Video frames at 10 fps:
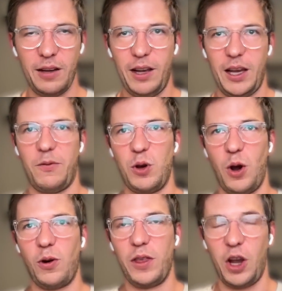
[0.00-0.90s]
like if you
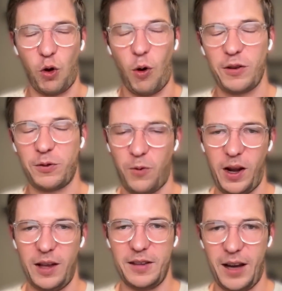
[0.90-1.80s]
go to the Across front
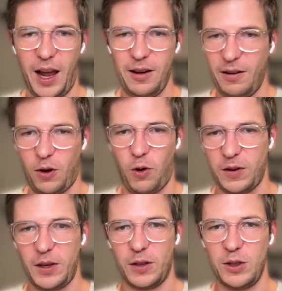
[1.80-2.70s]
end today,
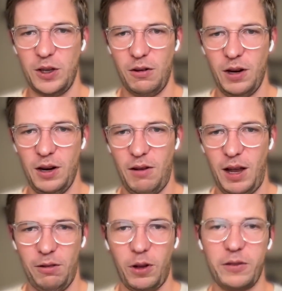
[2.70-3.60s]
Across.2,
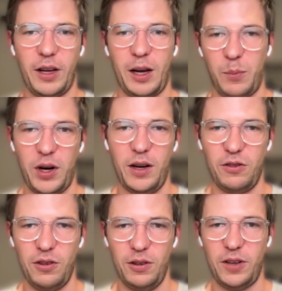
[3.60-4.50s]
it looks like a
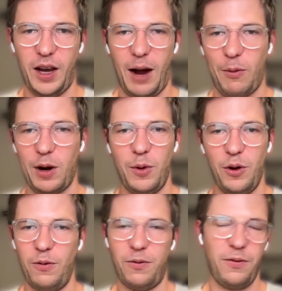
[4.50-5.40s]
bridge. You say, I want to
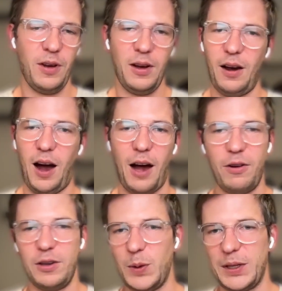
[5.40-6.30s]
move
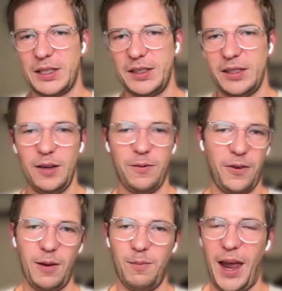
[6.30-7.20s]
100 USDC
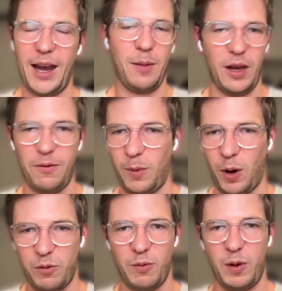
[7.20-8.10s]
from A to B, from
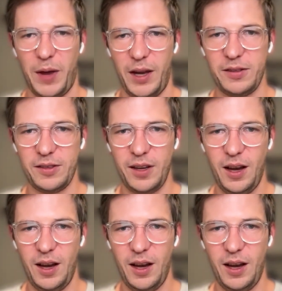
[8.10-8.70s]
Arbitrum to base.